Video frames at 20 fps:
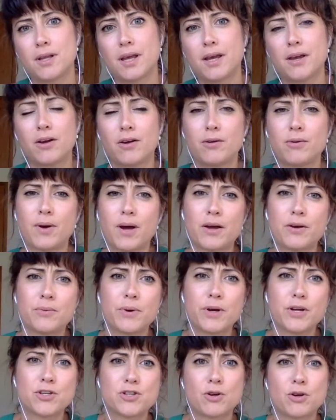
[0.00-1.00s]
Like, oh, how
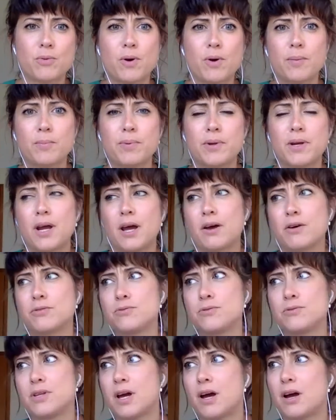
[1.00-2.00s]
do I show up, and
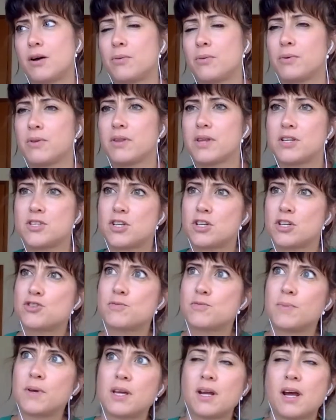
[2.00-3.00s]
how will they judge me,